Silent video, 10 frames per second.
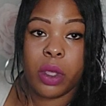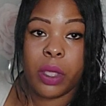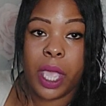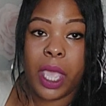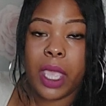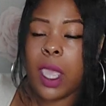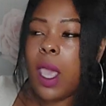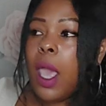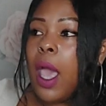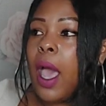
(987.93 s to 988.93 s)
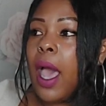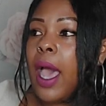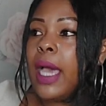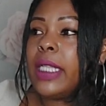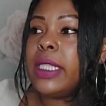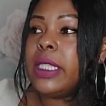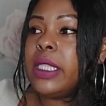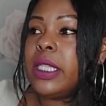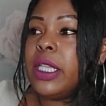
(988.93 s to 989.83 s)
Okay. And